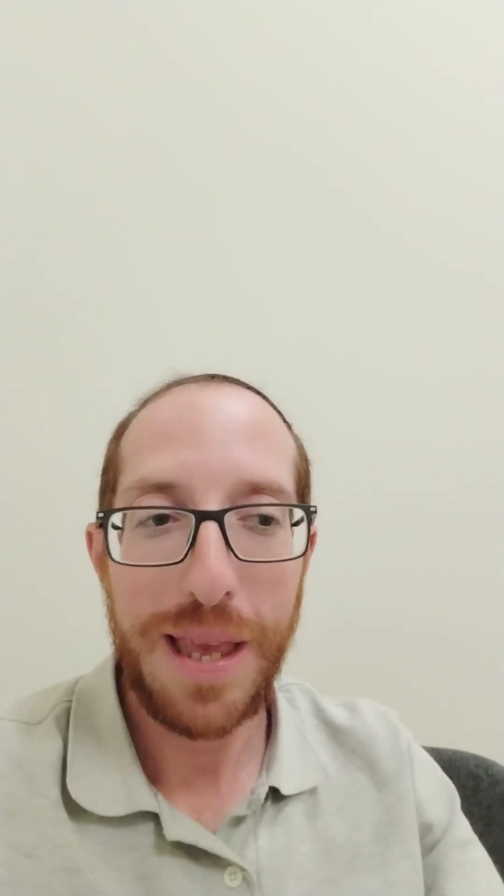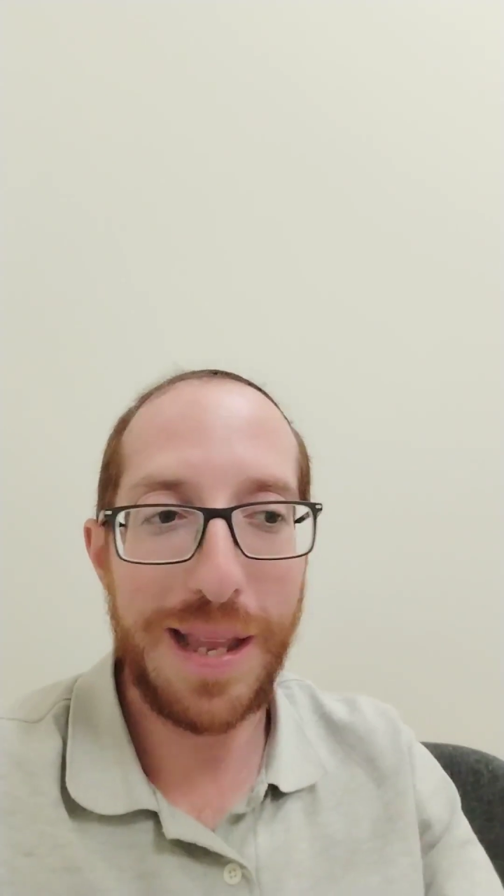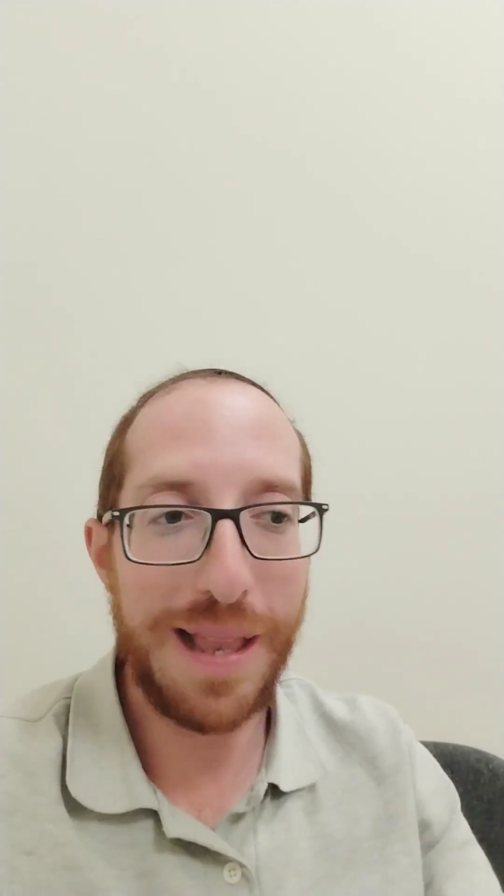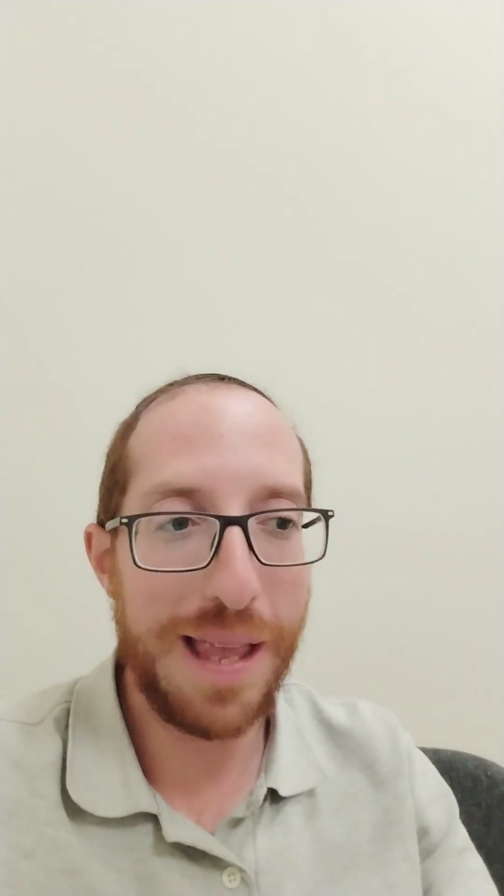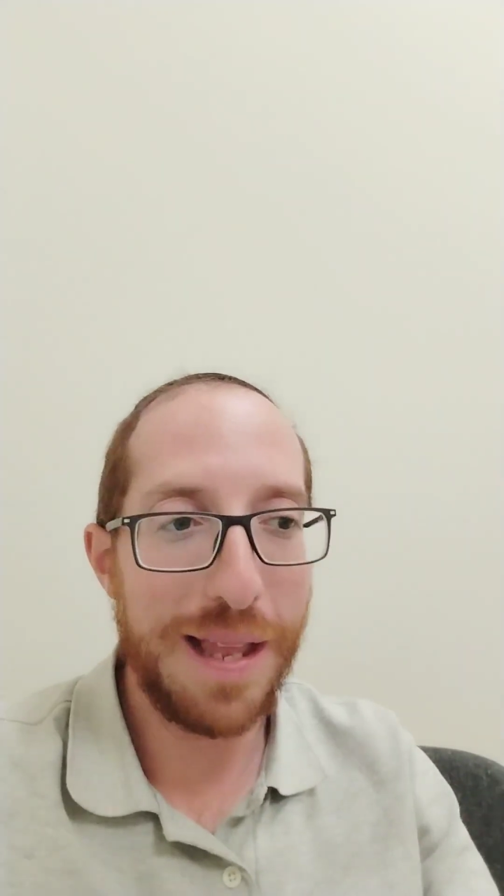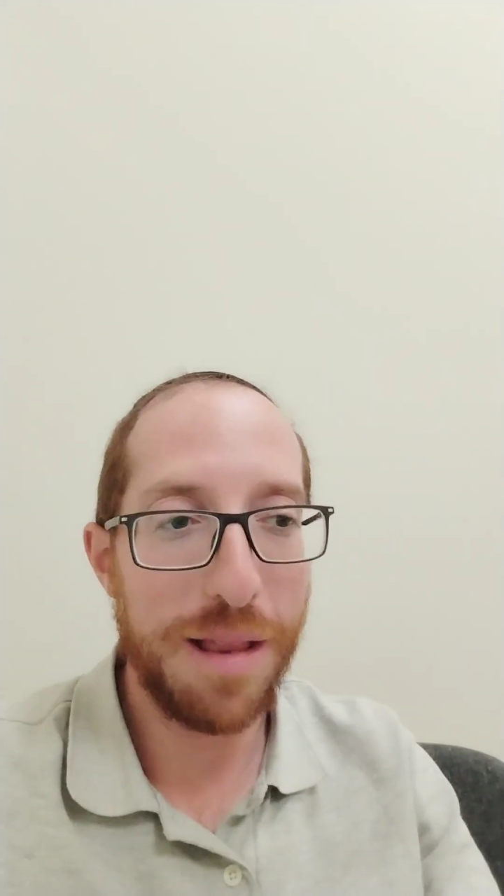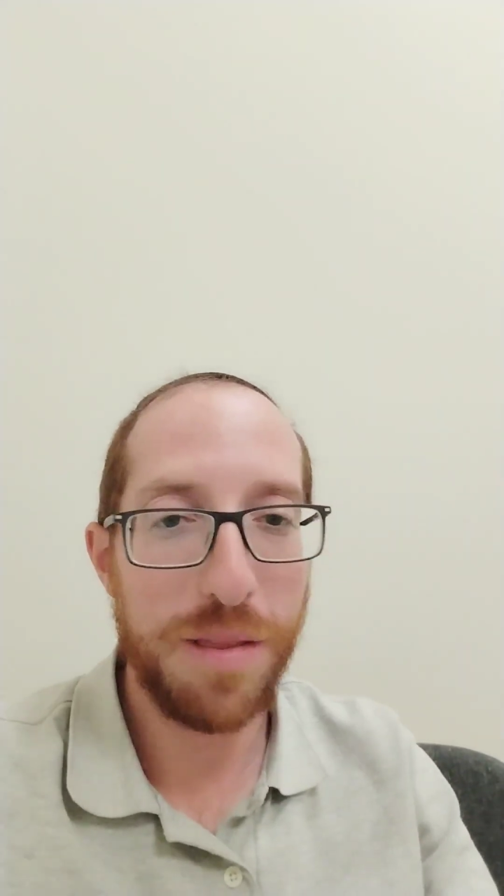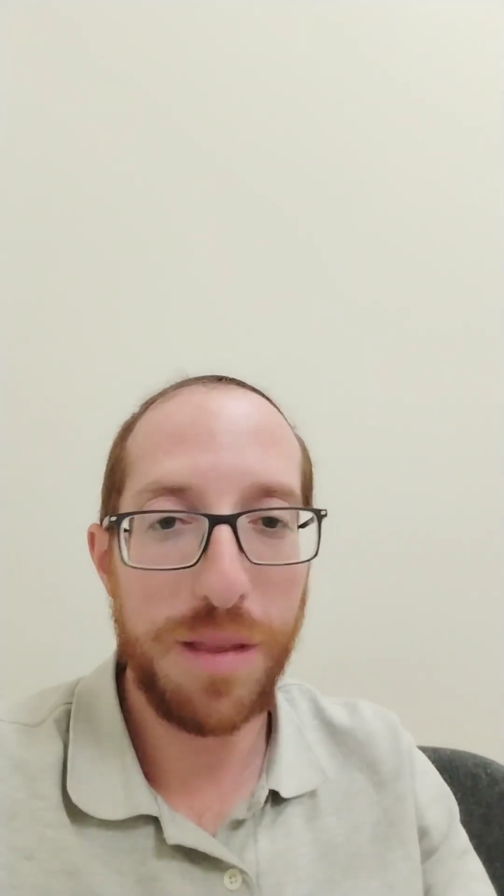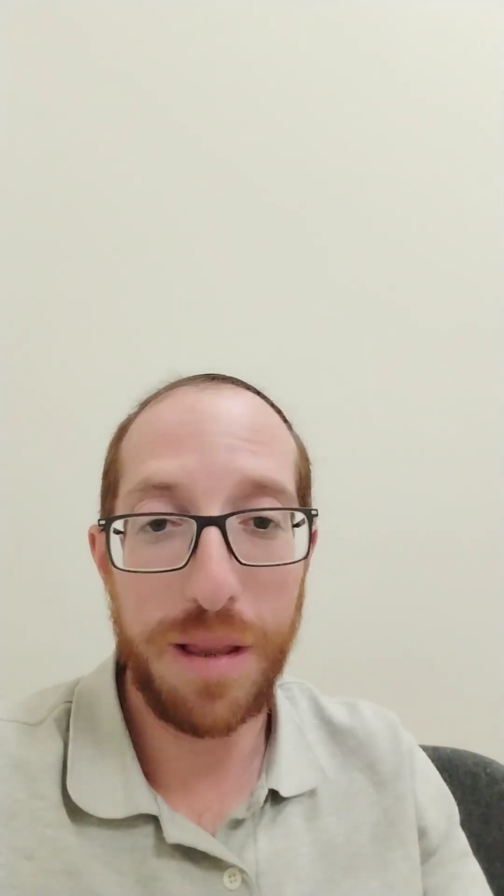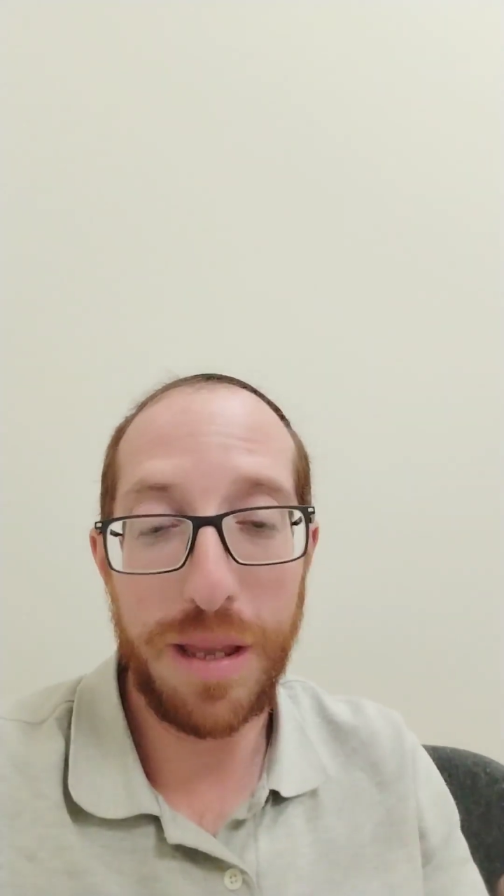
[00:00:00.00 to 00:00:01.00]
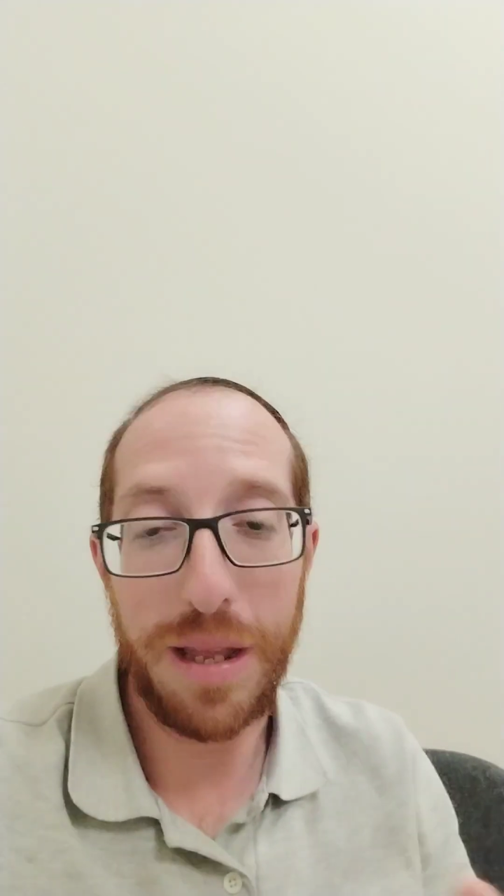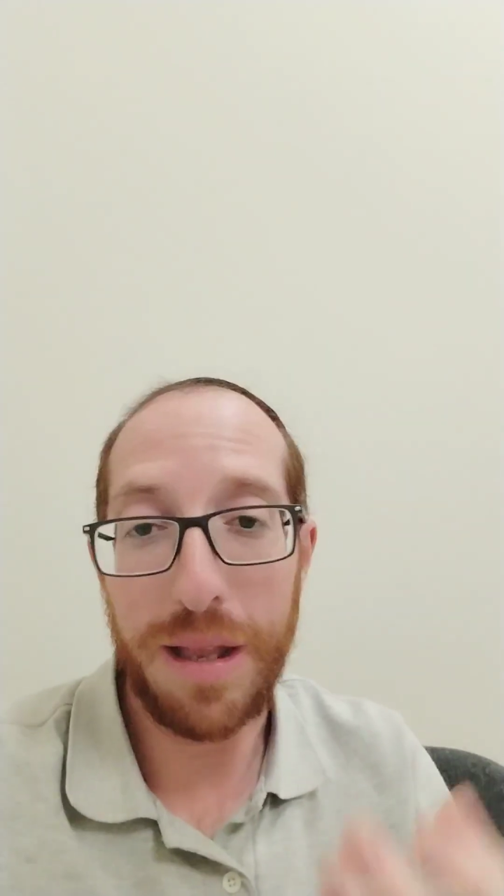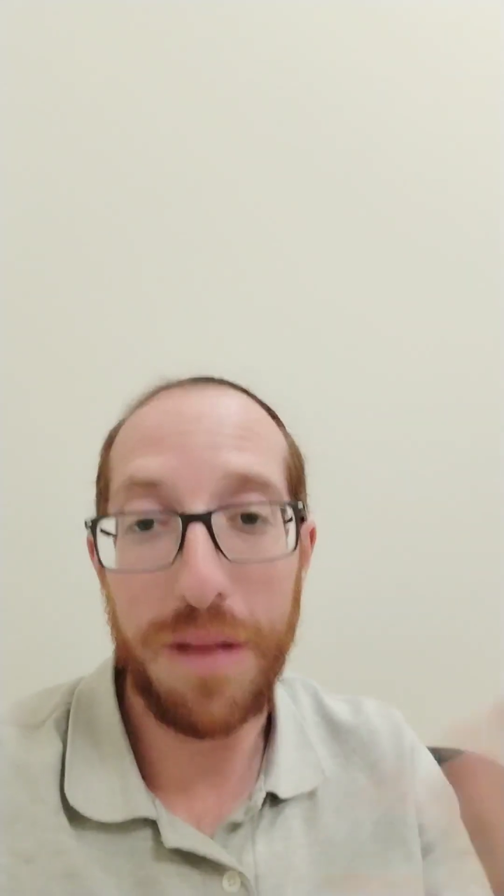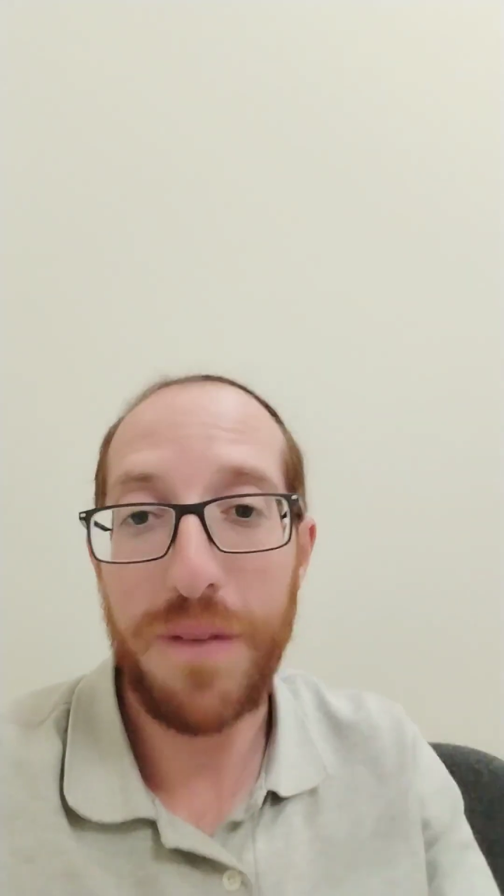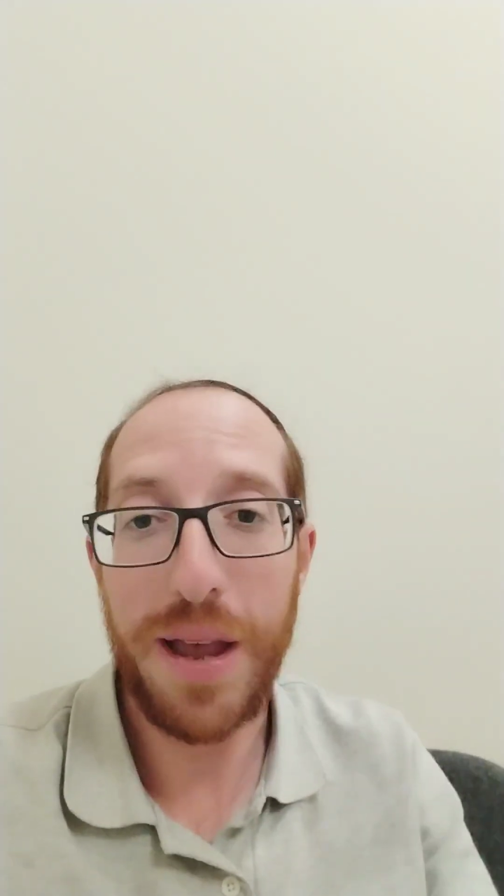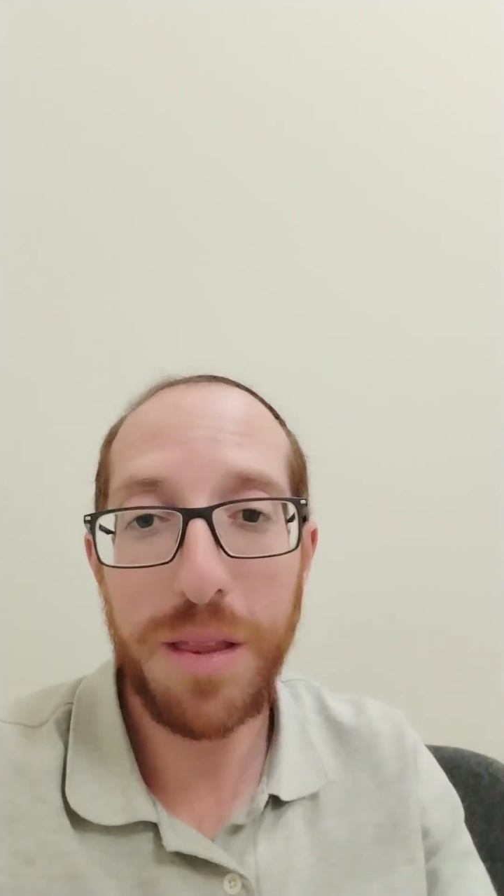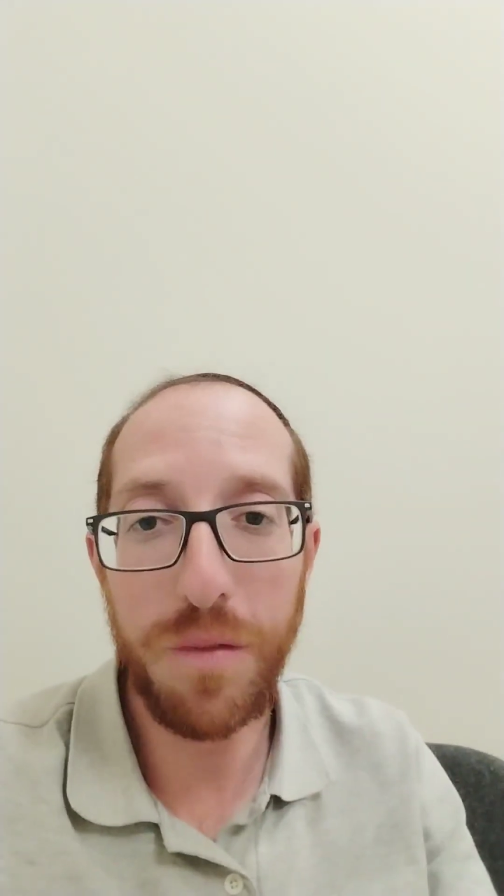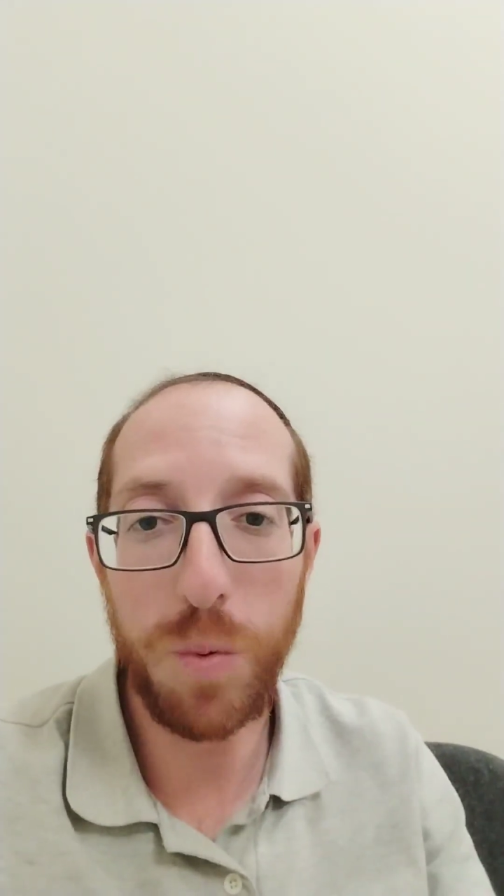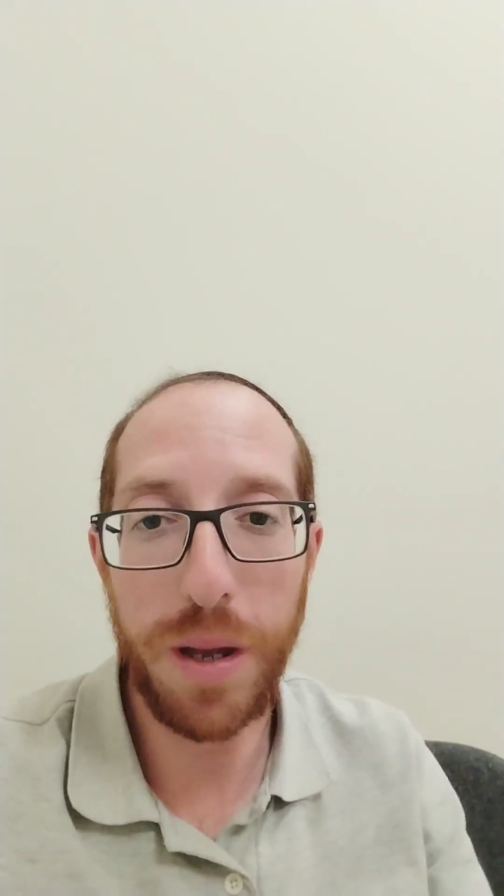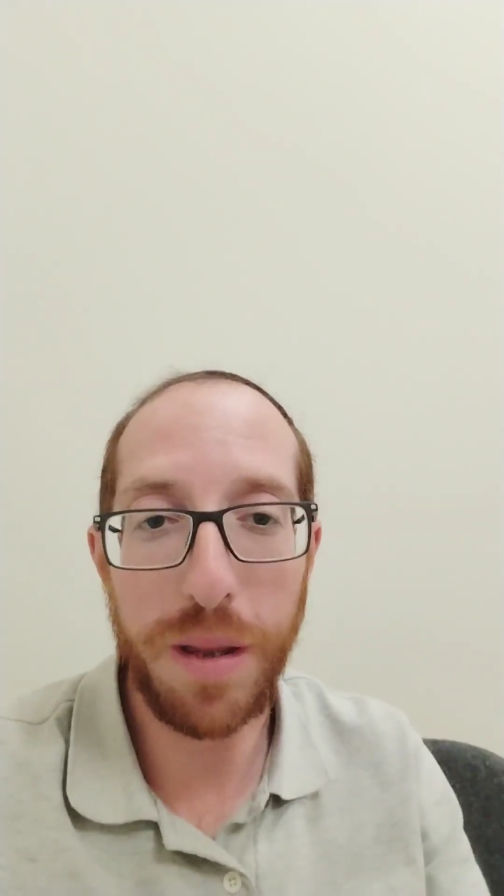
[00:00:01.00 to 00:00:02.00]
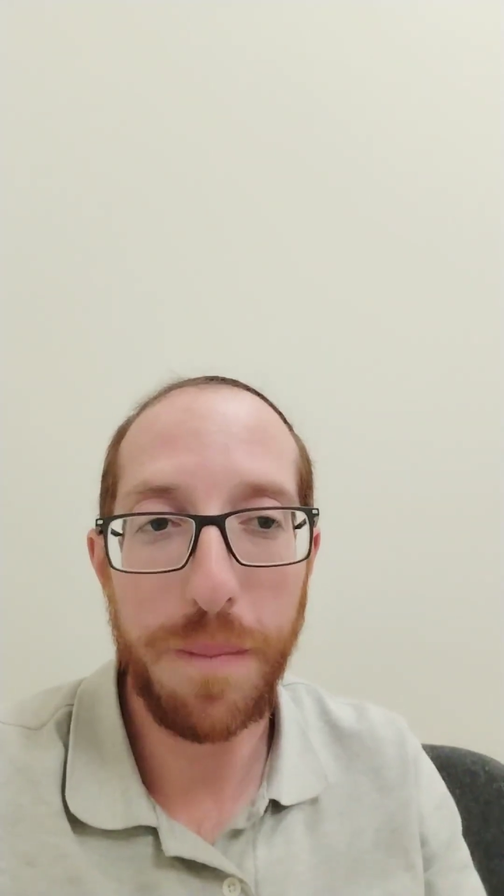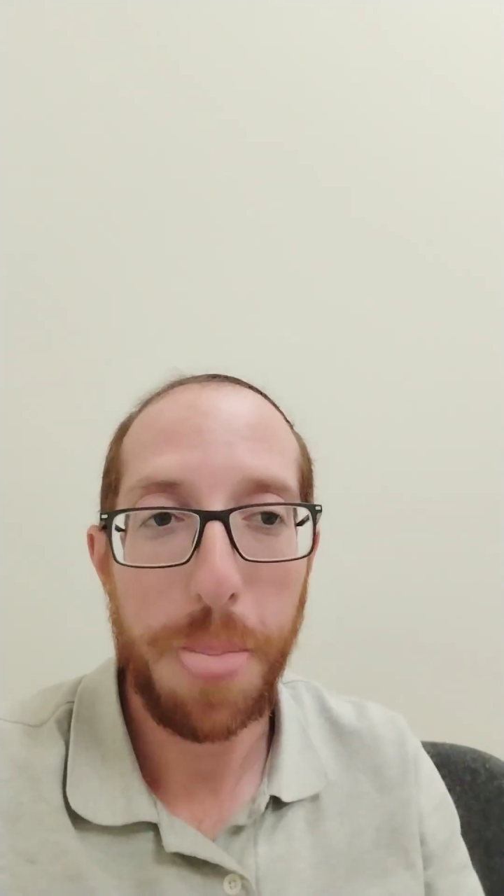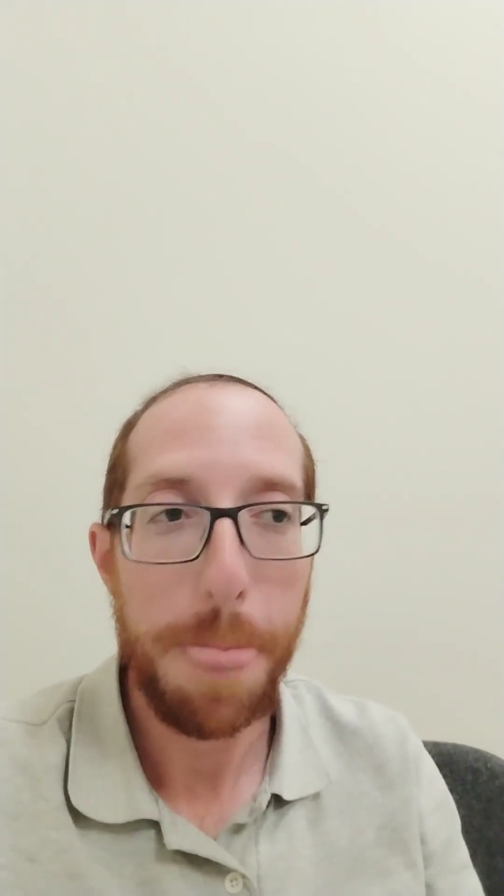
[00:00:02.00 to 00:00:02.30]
in an effective way.